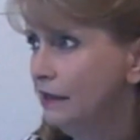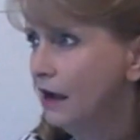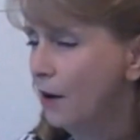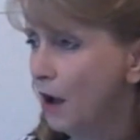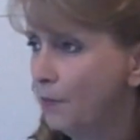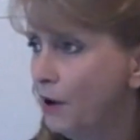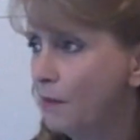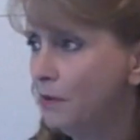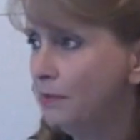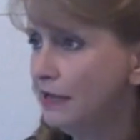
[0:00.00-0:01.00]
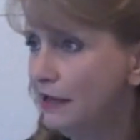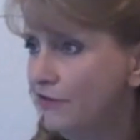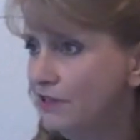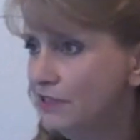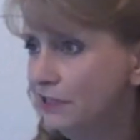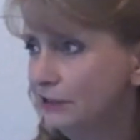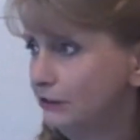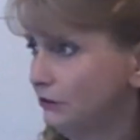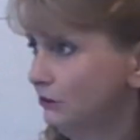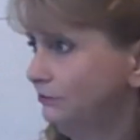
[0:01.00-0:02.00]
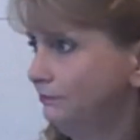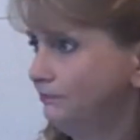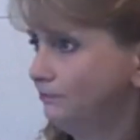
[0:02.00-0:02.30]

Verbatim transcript: I'll, I'll probably give until,